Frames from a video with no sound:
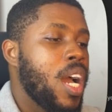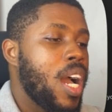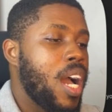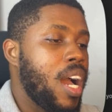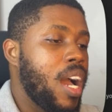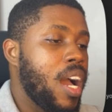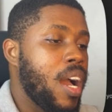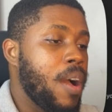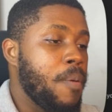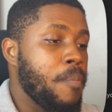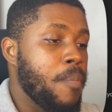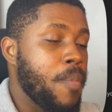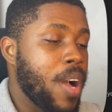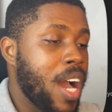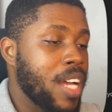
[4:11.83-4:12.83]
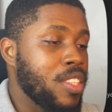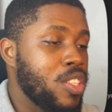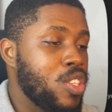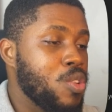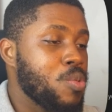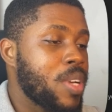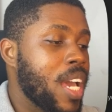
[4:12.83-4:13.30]
Um,
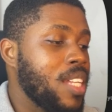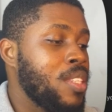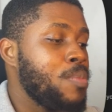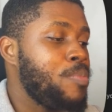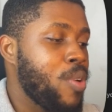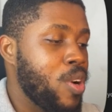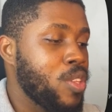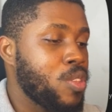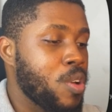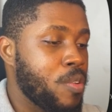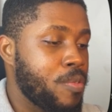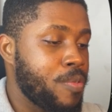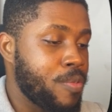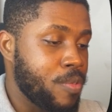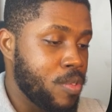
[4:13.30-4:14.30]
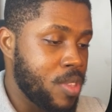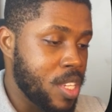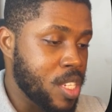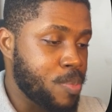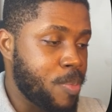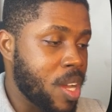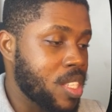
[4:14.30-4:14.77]
and you get the point of
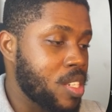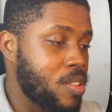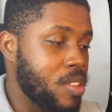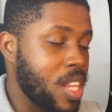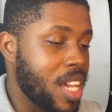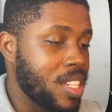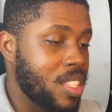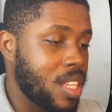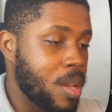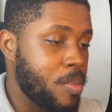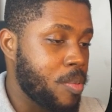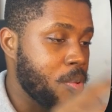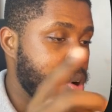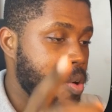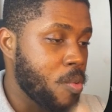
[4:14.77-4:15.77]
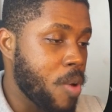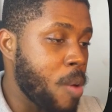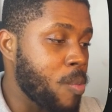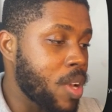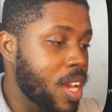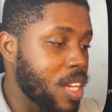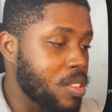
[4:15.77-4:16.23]
this particular step
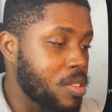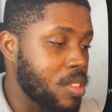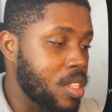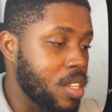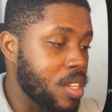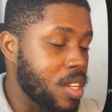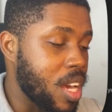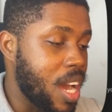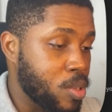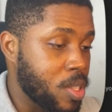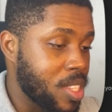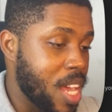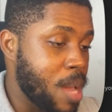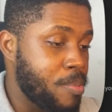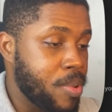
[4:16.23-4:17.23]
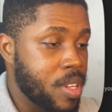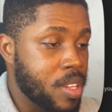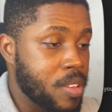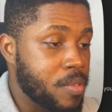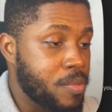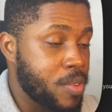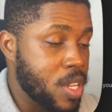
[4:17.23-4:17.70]
when we get to the
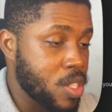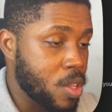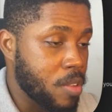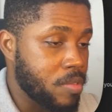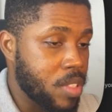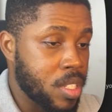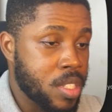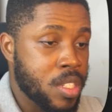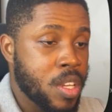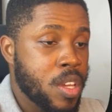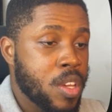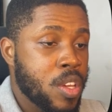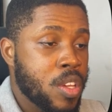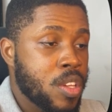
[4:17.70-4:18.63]
prototyping phase of this.